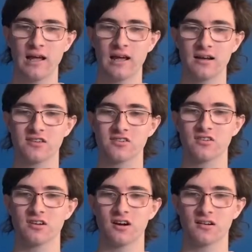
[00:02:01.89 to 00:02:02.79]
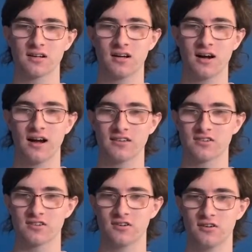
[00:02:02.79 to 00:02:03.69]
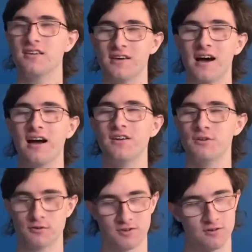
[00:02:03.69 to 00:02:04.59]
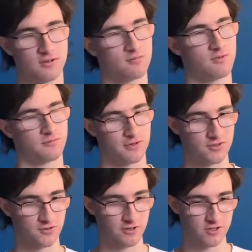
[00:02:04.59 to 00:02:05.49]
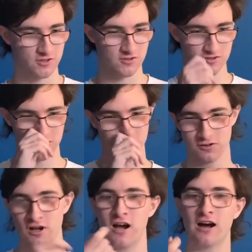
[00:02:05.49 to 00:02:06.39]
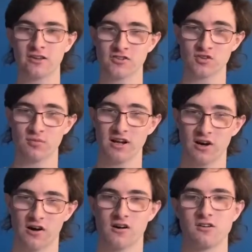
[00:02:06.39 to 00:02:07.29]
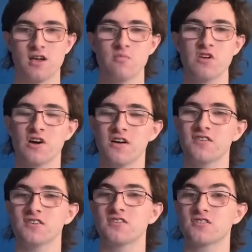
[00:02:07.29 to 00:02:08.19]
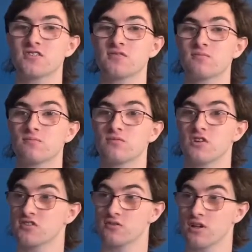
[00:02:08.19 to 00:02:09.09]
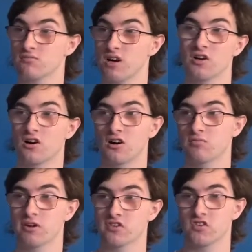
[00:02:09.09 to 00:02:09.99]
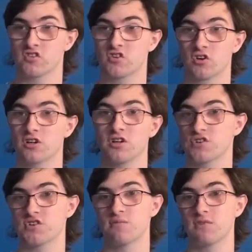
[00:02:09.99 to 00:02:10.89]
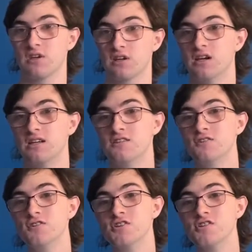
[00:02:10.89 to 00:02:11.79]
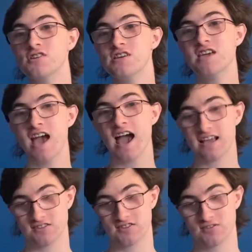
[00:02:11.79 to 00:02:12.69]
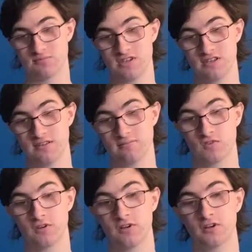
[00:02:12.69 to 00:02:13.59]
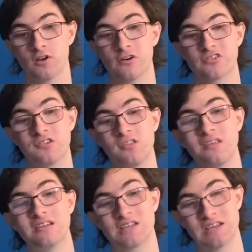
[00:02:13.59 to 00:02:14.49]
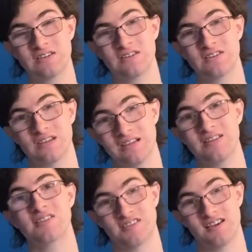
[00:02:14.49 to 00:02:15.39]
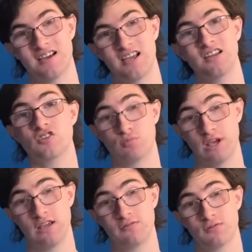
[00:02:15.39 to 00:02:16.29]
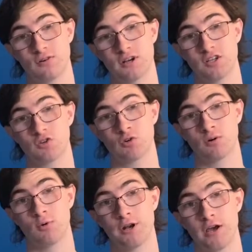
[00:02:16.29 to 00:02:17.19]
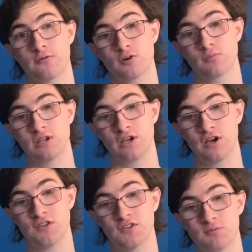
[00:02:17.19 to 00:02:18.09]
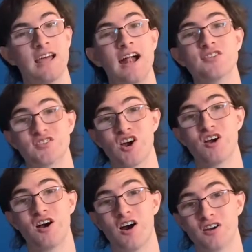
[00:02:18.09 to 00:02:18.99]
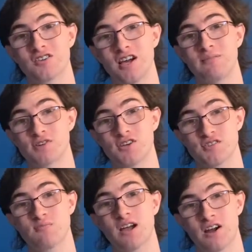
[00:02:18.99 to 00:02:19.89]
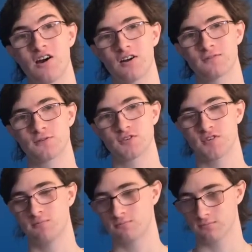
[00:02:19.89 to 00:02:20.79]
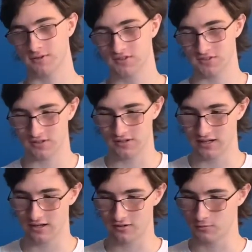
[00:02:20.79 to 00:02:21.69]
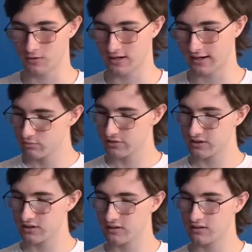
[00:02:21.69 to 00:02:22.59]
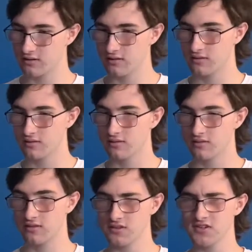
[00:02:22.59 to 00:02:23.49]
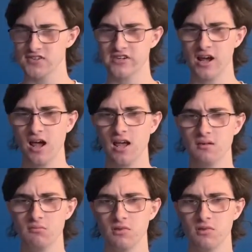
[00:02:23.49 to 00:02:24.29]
and it's the only card I got. So yeah, I knew it was already going to be a frustration. So I insert my card, and because it doesn't like my card because it's dirty or something, it usually asks me to go see the attendant inside to pay for it or whatever, because it has a hard time trusting my card for some reason, and I don't know why. But this time